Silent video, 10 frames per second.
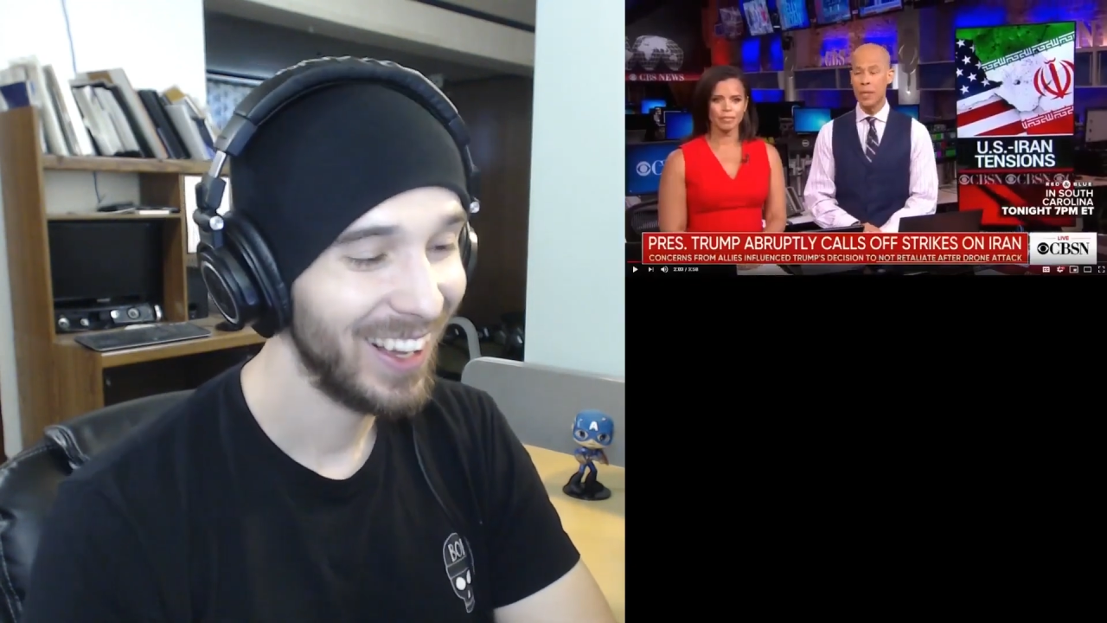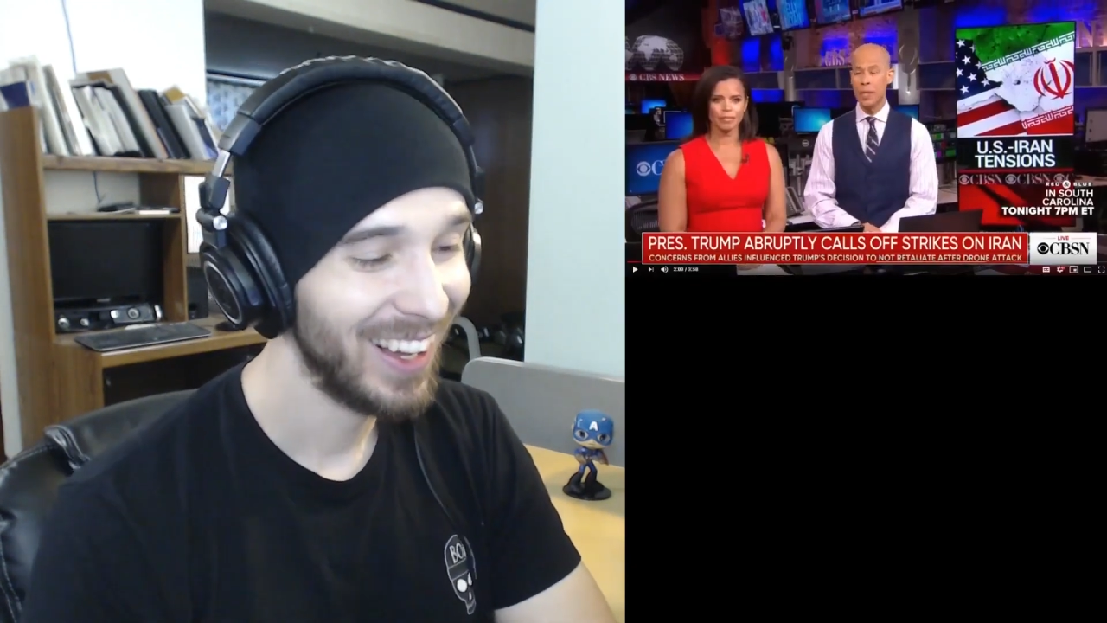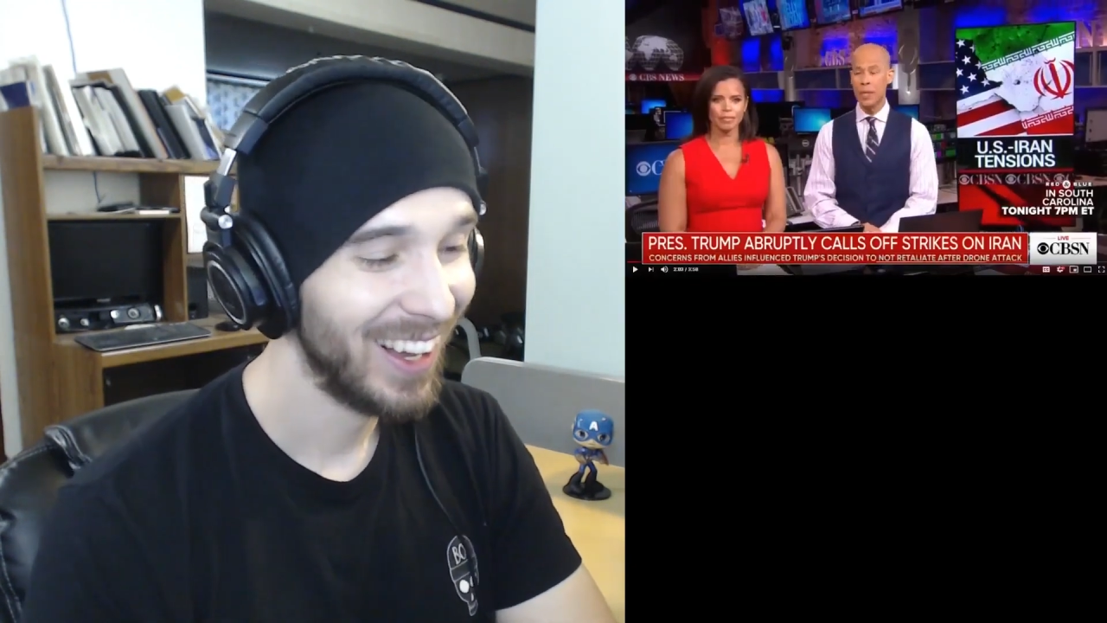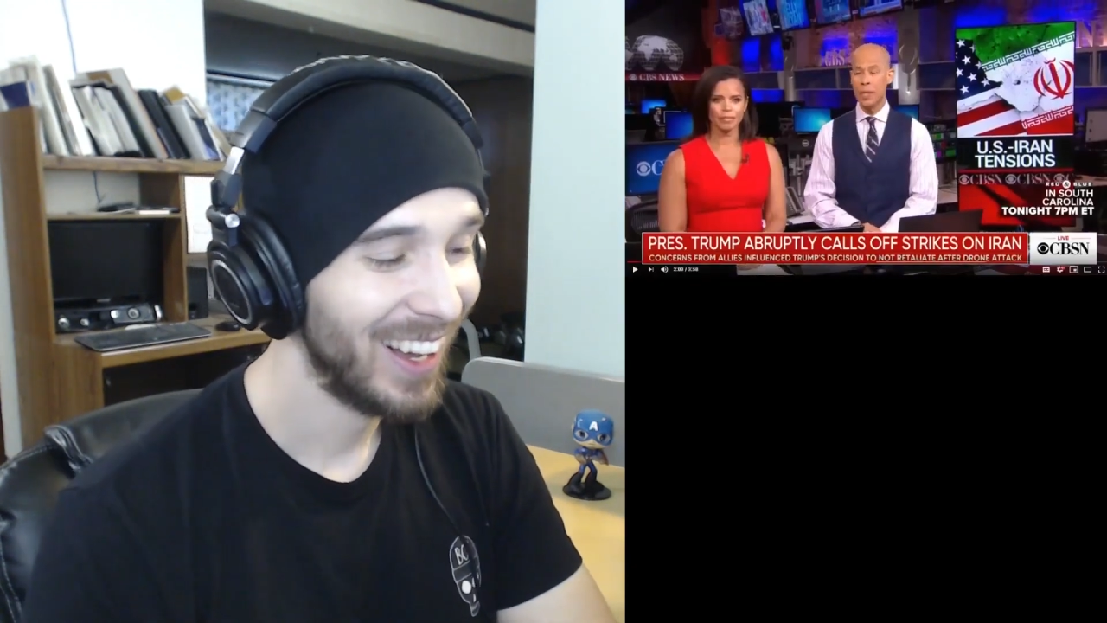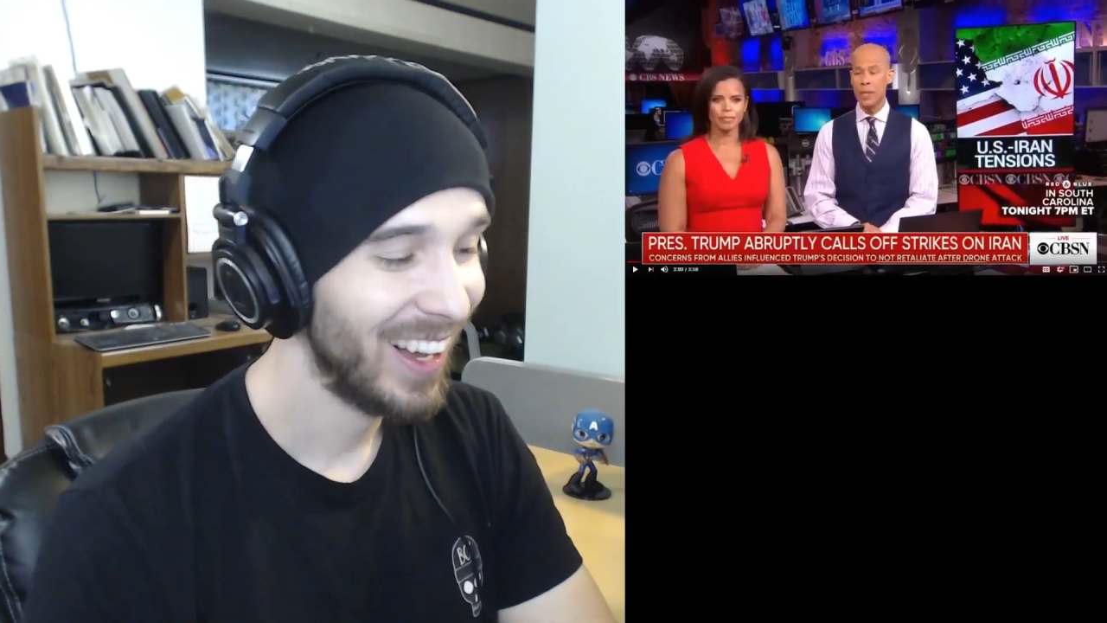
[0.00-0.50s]

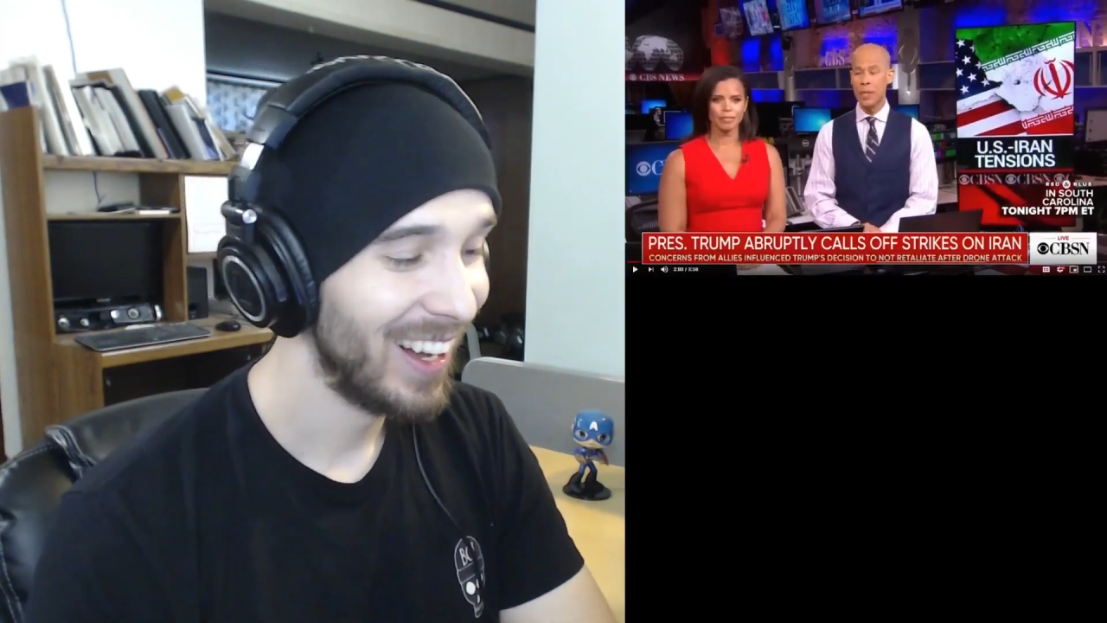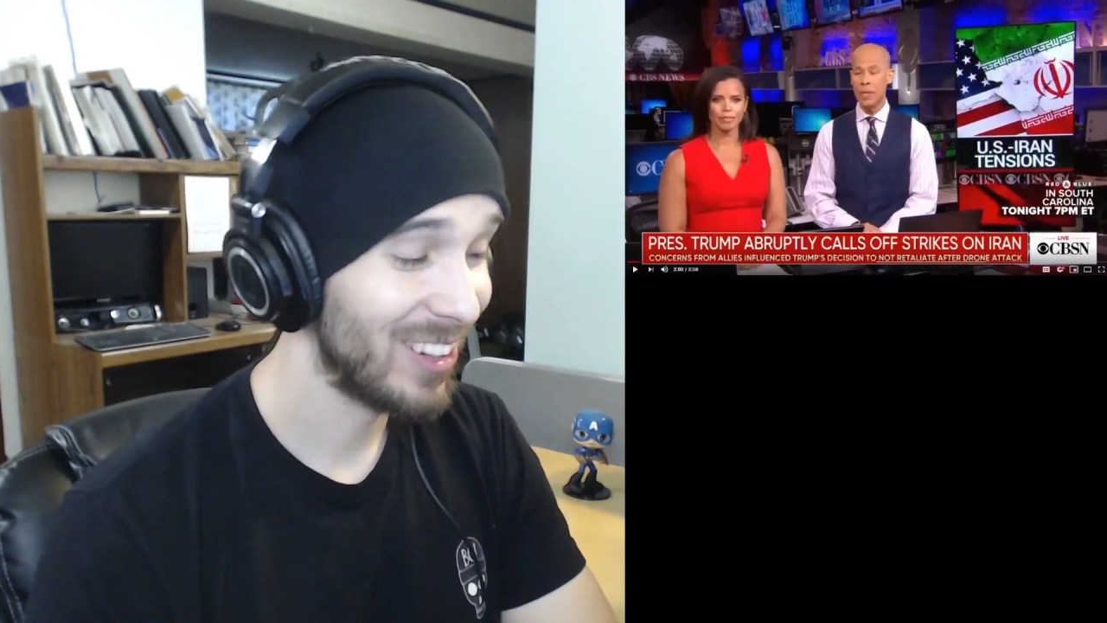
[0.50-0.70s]
I